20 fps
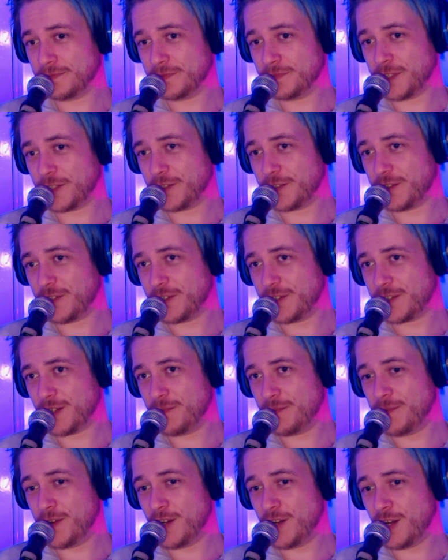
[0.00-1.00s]
God,
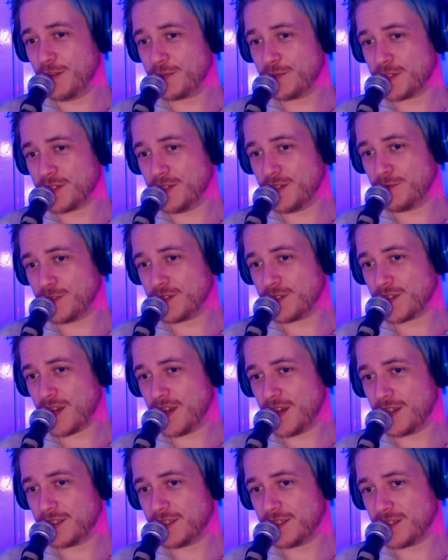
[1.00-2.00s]
I'm nervous even
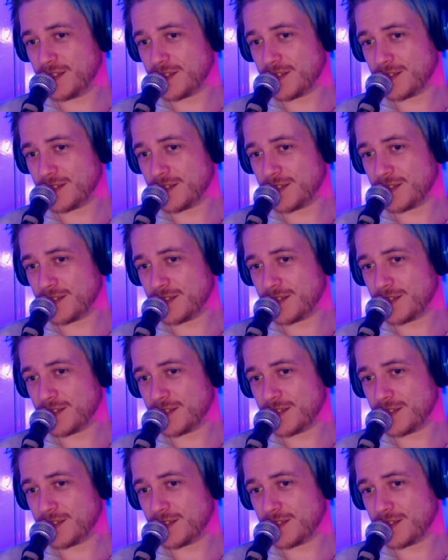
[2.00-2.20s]
saying this.